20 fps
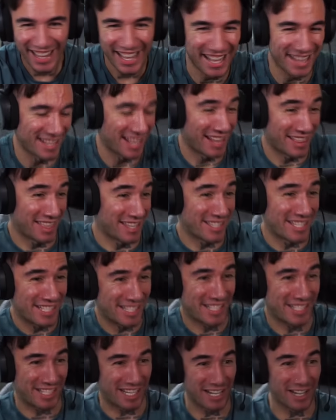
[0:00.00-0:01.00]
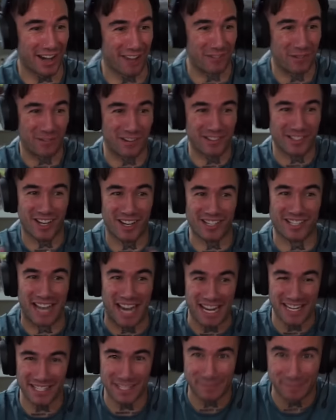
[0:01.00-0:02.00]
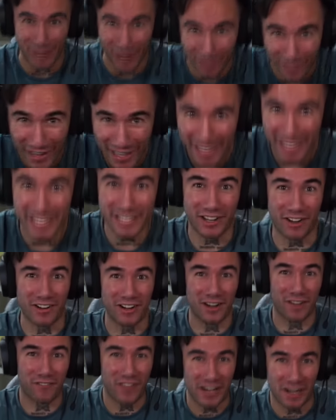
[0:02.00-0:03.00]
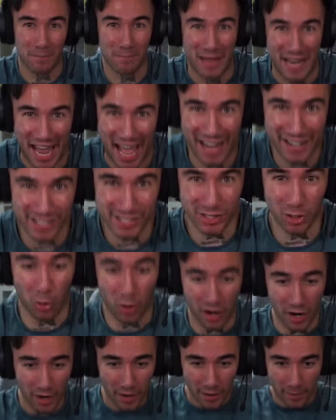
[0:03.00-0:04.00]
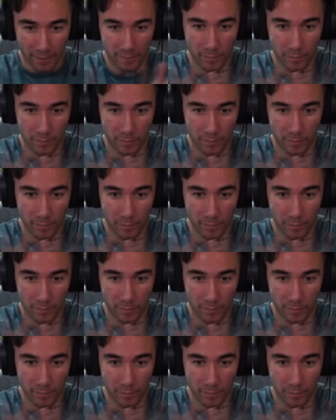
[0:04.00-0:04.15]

this is the city everyone starts dancing, bro? You go to the fucking banana store?